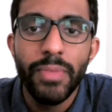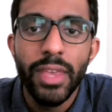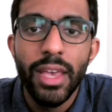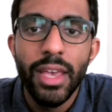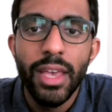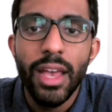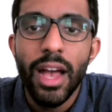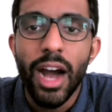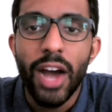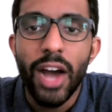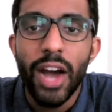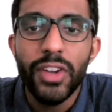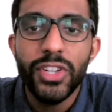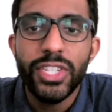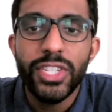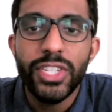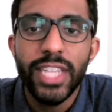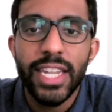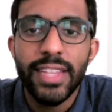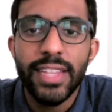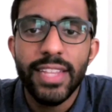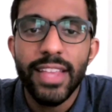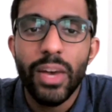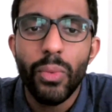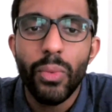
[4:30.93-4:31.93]

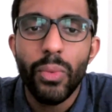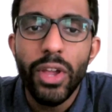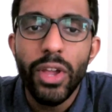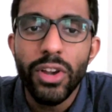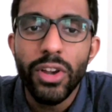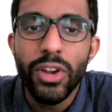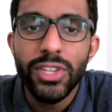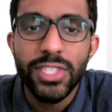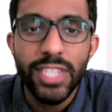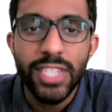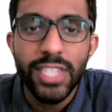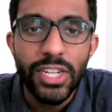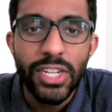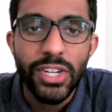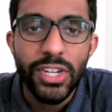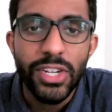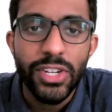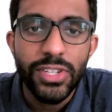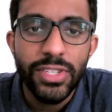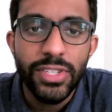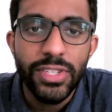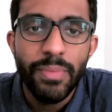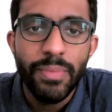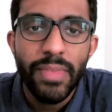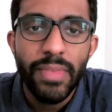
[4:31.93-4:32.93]
understanding that we are
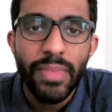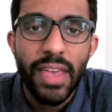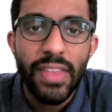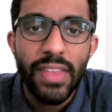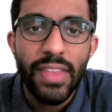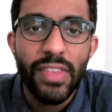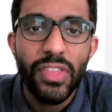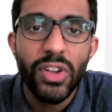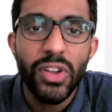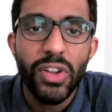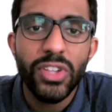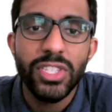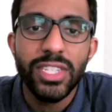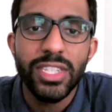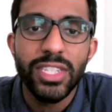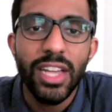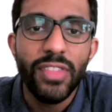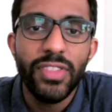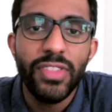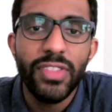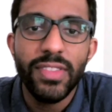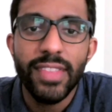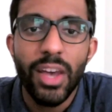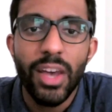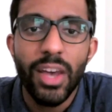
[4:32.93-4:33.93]
sinners and that there is
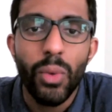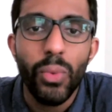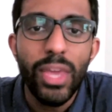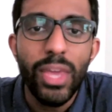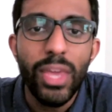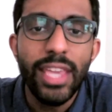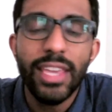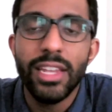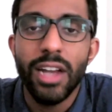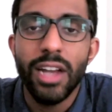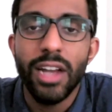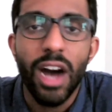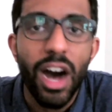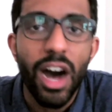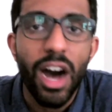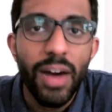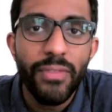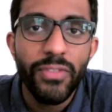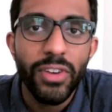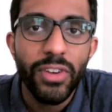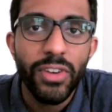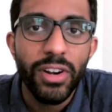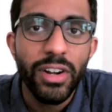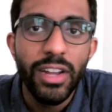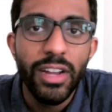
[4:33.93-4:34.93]
nothing that we can
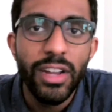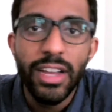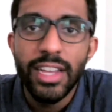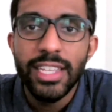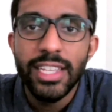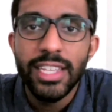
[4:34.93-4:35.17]
offer,